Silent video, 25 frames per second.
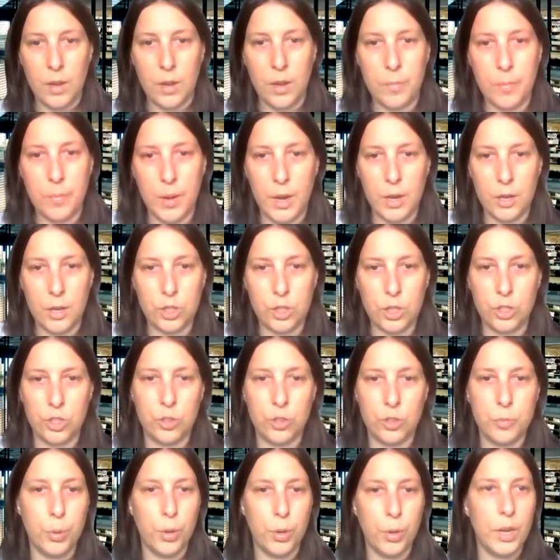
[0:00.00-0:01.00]
I'm actually
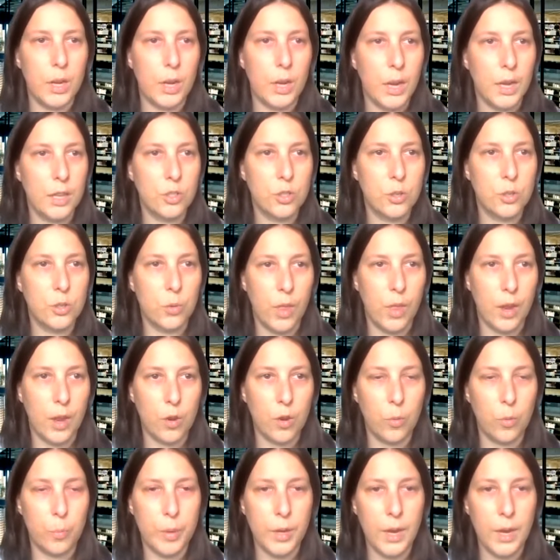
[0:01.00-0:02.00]
just putting it again so that
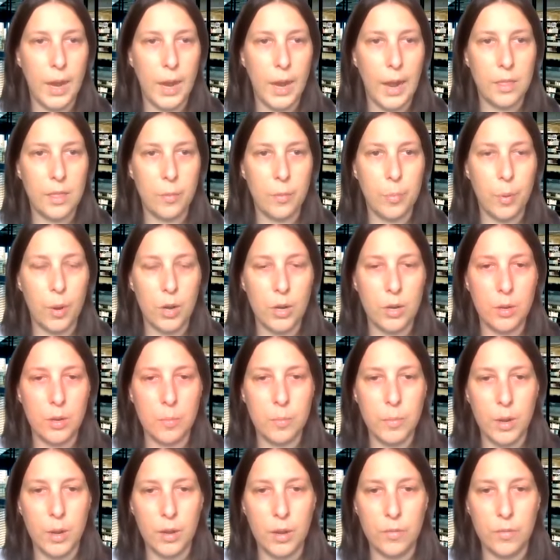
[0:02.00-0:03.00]
it'll be at the
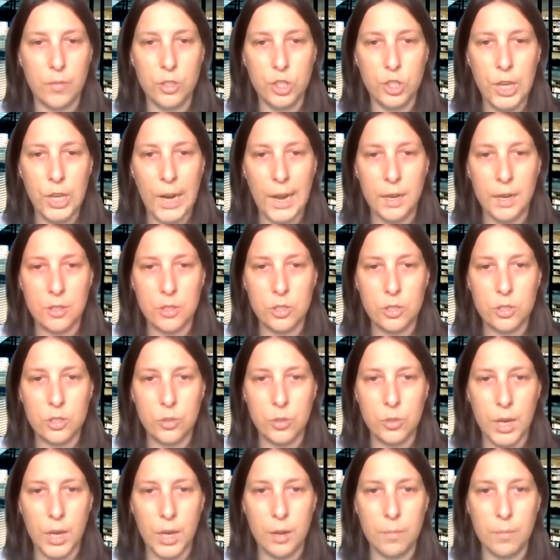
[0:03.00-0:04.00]
bottom of the chat,
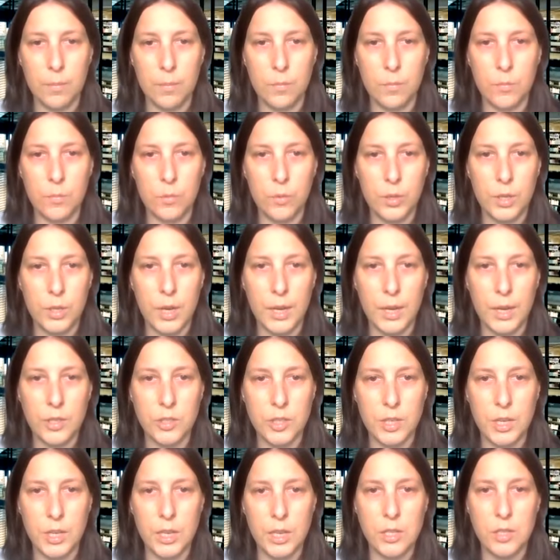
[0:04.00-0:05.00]

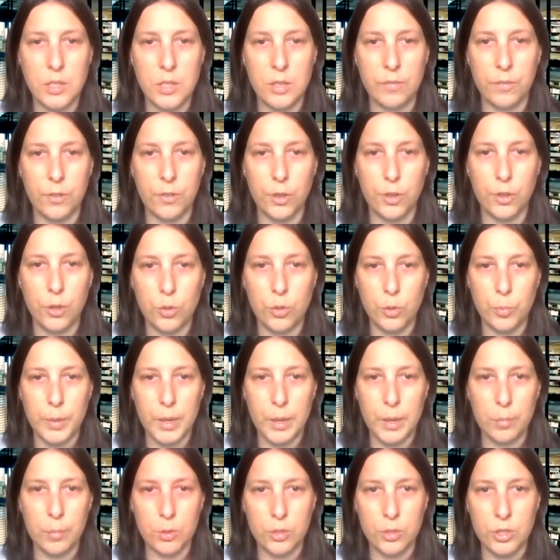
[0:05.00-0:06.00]
nice and easy for you to
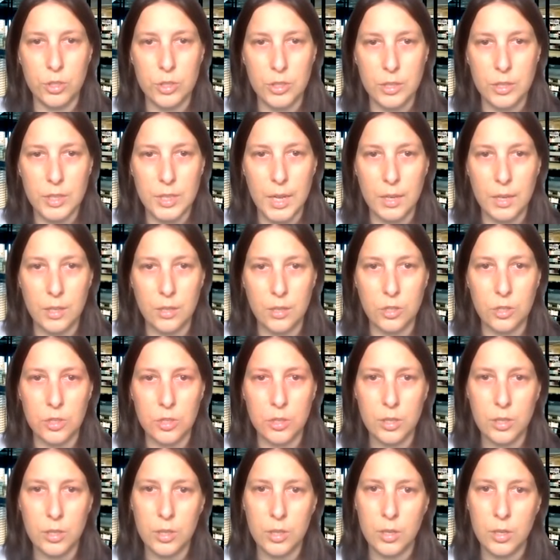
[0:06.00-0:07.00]
be able to send.
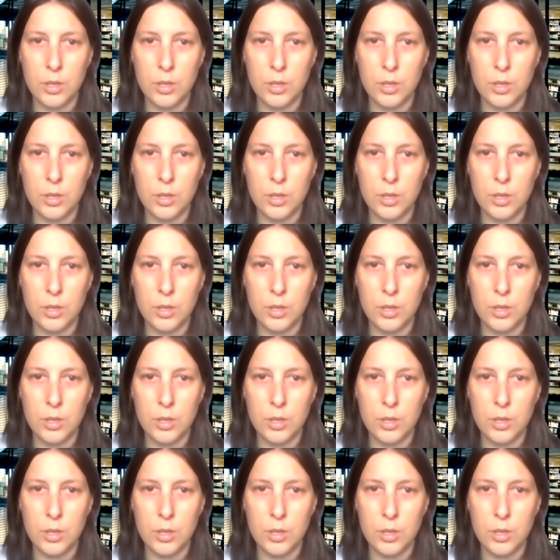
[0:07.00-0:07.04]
